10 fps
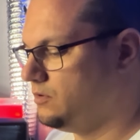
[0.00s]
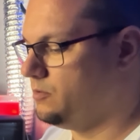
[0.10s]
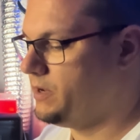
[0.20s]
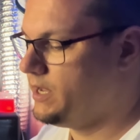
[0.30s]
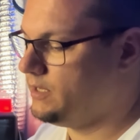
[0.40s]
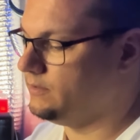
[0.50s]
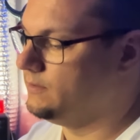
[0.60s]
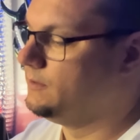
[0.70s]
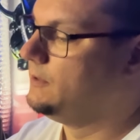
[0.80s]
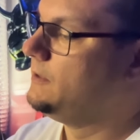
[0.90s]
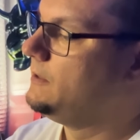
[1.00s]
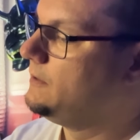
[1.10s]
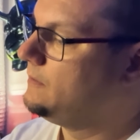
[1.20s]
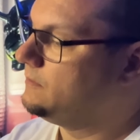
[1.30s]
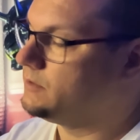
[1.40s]
on my hand.
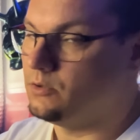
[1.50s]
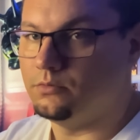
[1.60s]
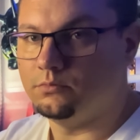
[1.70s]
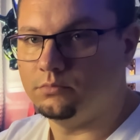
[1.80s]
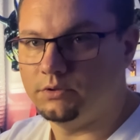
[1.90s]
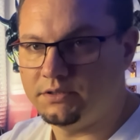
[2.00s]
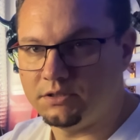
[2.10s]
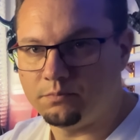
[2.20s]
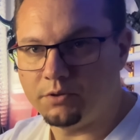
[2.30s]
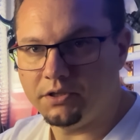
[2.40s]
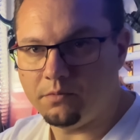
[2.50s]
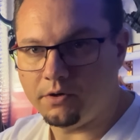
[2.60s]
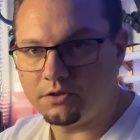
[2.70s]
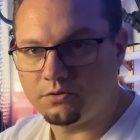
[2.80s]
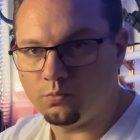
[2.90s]
So this is pretty
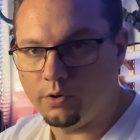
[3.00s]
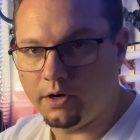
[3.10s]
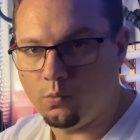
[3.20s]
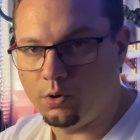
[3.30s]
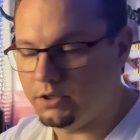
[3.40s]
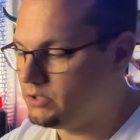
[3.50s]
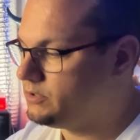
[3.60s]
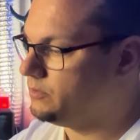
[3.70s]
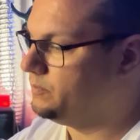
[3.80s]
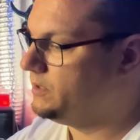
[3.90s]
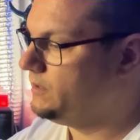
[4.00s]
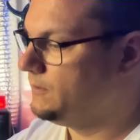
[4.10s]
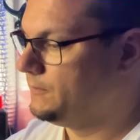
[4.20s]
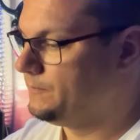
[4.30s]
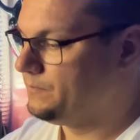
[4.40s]
much where I want it to be.
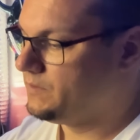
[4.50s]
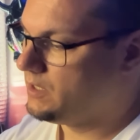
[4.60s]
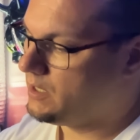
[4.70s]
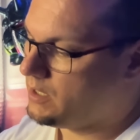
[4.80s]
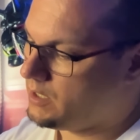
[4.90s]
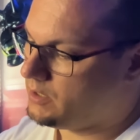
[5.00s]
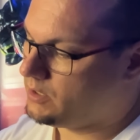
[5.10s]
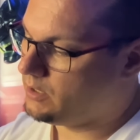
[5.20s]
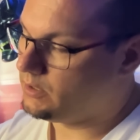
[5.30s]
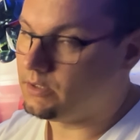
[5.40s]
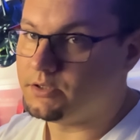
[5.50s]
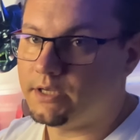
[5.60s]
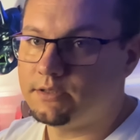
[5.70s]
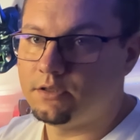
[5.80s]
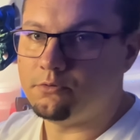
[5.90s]
And now
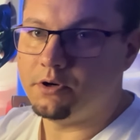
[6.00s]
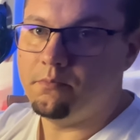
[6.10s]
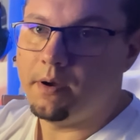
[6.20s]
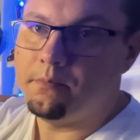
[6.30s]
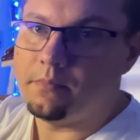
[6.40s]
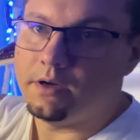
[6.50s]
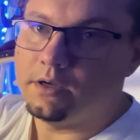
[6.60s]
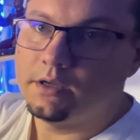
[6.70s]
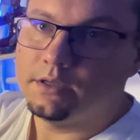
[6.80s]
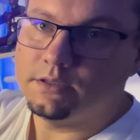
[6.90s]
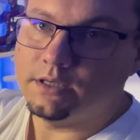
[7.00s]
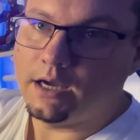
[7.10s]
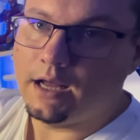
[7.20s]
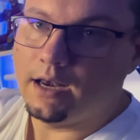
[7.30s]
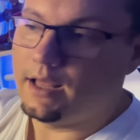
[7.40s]
just remember
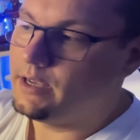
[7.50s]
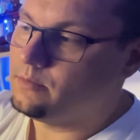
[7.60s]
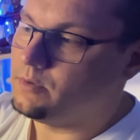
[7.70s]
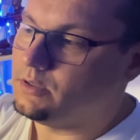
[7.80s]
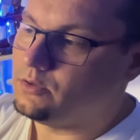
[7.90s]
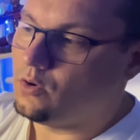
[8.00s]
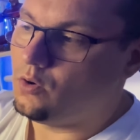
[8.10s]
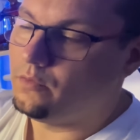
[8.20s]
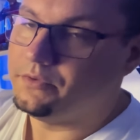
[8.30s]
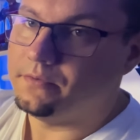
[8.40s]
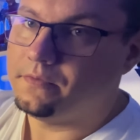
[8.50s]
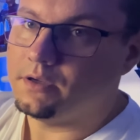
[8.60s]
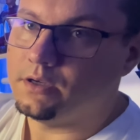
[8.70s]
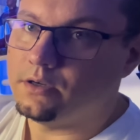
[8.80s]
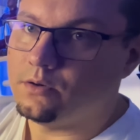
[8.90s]
the alignment of the
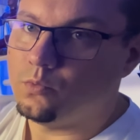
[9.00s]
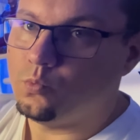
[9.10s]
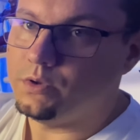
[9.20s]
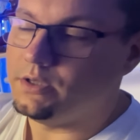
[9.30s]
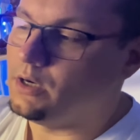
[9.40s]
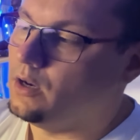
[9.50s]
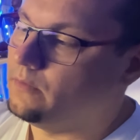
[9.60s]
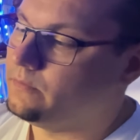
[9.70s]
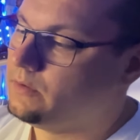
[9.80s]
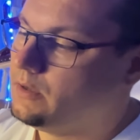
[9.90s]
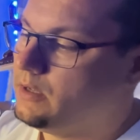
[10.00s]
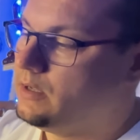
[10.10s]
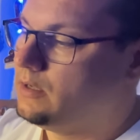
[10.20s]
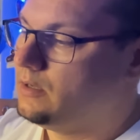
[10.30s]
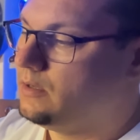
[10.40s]
finger with the glove.
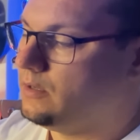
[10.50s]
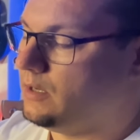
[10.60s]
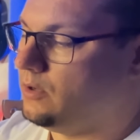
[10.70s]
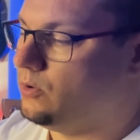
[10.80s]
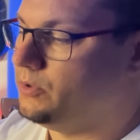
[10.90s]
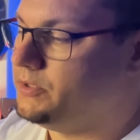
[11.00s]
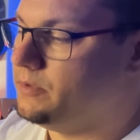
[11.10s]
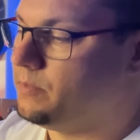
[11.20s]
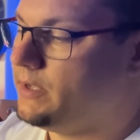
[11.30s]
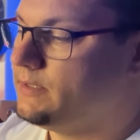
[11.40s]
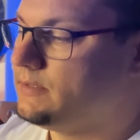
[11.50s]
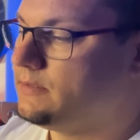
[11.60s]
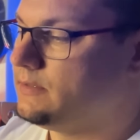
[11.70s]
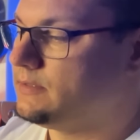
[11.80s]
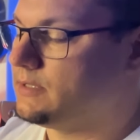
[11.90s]
I'll hold it in
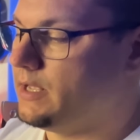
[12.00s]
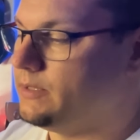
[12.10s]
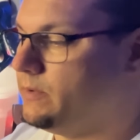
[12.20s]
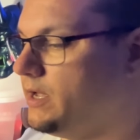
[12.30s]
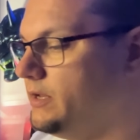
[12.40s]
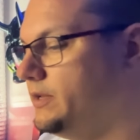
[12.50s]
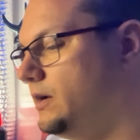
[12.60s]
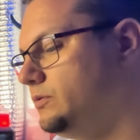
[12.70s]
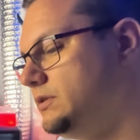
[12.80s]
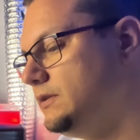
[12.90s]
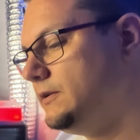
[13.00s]
place, slide my hand out,